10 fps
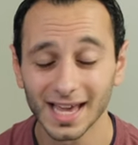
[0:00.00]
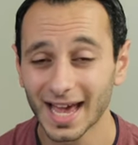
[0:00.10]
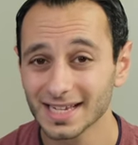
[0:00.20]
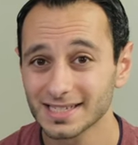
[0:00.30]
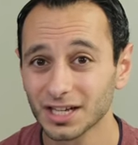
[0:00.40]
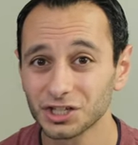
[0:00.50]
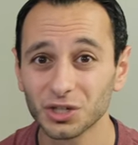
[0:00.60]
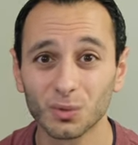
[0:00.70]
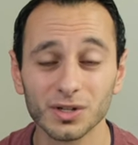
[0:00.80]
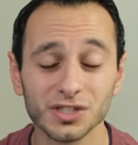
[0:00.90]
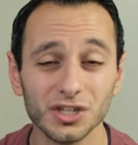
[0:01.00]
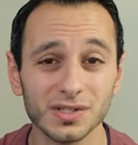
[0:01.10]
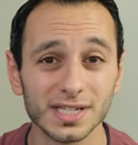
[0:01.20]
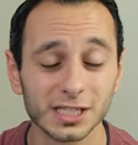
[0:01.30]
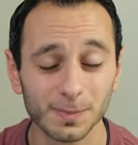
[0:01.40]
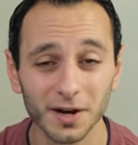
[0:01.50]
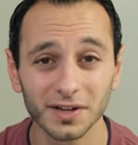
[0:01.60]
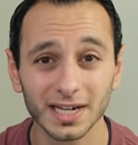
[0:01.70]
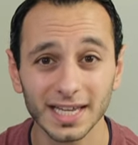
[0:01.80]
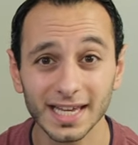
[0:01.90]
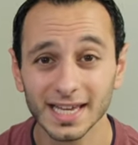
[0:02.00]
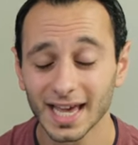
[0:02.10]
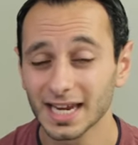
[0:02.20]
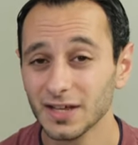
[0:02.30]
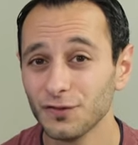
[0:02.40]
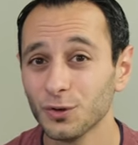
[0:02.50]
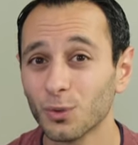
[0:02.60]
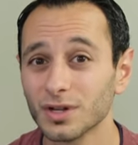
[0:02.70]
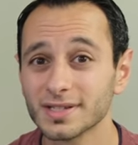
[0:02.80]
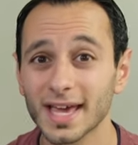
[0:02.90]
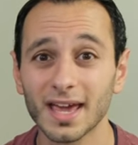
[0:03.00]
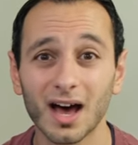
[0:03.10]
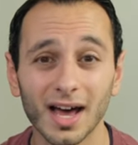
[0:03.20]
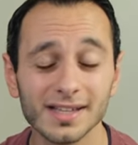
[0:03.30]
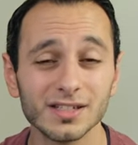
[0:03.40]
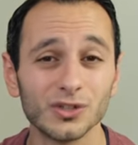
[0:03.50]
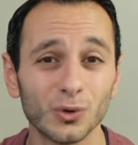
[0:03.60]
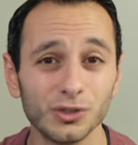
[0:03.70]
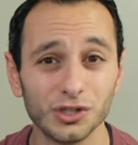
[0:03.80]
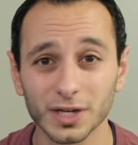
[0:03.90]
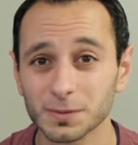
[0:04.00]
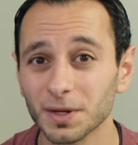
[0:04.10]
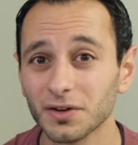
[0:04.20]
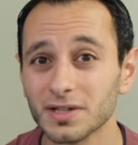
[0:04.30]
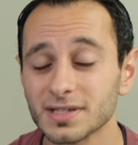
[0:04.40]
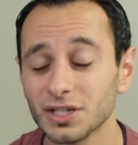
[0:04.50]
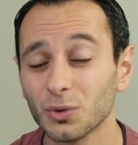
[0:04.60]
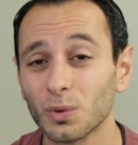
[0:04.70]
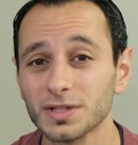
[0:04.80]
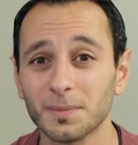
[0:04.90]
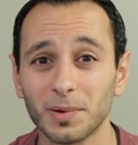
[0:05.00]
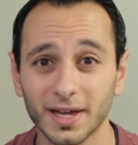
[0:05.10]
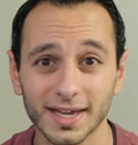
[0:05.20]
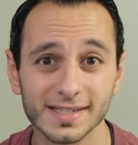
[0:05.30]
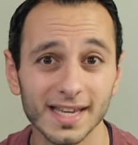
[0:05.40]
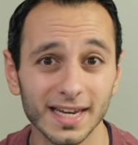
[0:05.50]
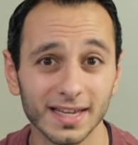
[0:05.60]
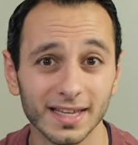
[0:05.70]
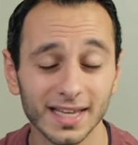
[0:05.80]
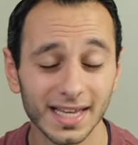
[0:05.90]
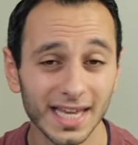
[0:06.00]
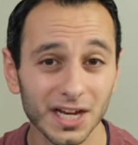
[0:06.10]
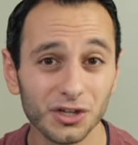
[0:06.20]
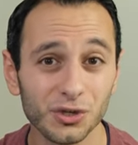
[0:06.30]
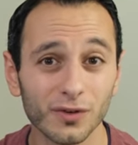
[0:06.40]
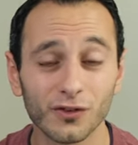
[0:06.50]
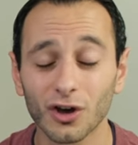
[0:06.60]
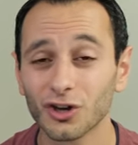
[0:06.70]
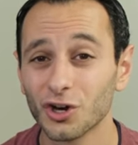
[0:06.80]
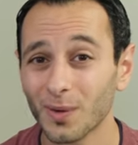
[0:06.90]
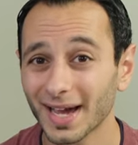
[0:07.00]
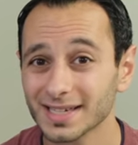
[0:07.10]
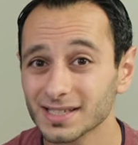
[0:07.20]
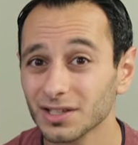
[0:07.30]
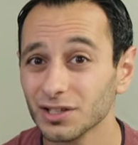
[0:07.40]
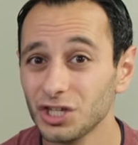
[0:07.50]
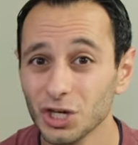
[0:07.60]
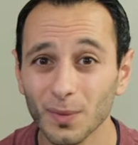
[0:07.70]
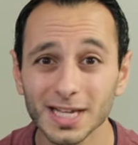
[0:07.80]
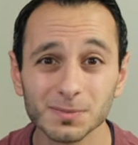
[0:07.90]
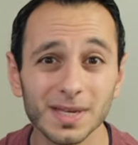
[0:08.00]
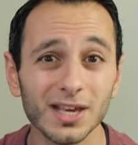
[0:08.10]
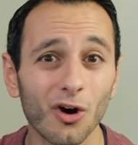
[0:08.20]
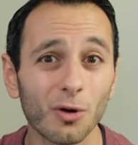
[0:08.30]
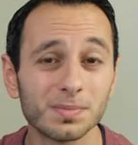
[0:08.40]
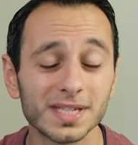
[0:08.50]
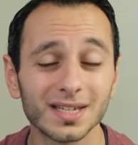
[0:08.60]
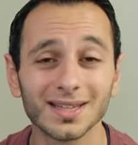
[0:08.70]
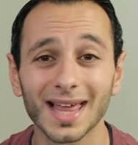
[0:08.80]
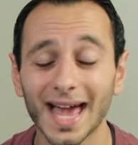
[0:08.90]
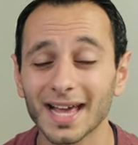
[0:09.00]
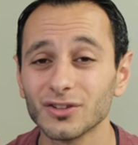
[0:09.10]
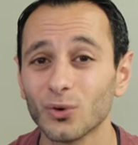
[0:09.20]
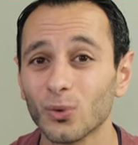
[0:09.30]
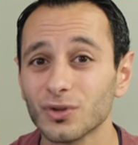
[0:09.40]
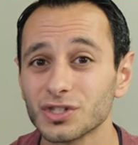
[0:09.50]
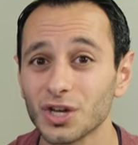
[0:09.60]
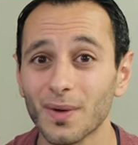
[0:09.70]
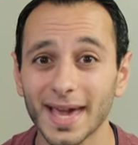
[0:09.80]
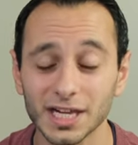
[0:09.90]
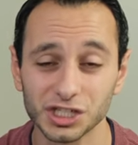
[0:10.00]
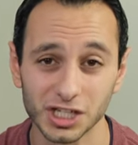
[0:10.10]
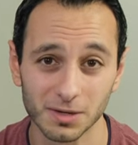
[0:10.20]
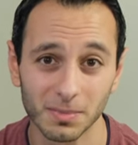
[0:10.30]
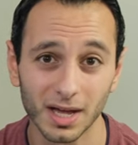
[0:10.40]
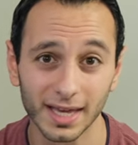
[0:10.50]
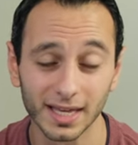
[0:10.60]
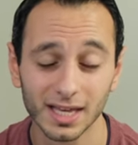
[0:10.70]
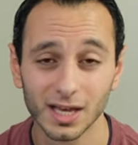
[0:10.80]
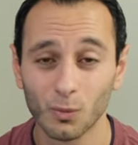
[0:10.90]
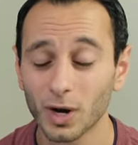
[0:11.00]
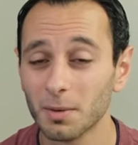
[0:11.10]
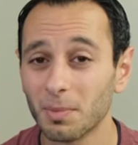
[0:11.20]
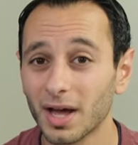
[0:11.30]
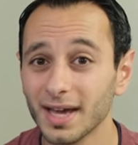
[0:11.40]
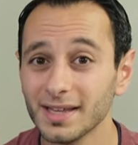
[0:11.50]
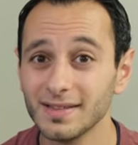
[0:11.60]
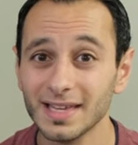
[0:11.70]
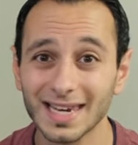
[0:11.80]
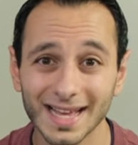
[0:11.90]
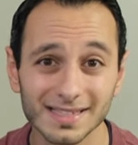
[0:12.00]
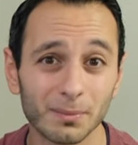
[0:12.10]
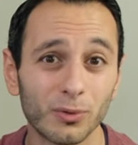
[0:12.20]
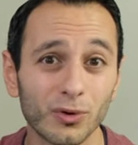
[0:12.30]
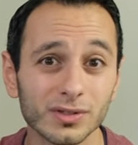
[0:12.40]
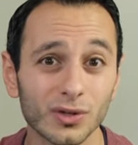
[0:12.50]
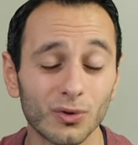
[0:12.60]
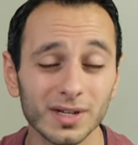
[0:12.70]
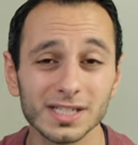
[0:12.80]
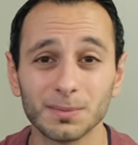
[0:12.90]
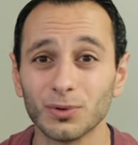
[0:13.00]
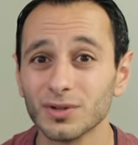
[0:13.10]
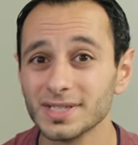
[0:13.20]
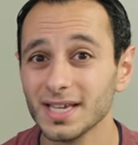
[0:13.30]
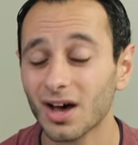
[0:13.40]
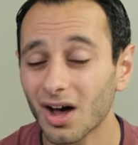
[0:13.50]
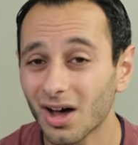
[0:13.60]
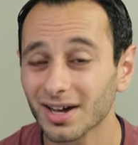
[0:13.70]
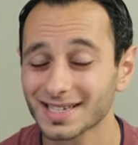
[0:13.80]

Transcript: As such, you'll want to use it sparingly, and if you want a heightened audio experience, you'll want to plug it in. Here you have got coaxial, USB, optical, and also HDMI, whereby the latter port only supports the ARC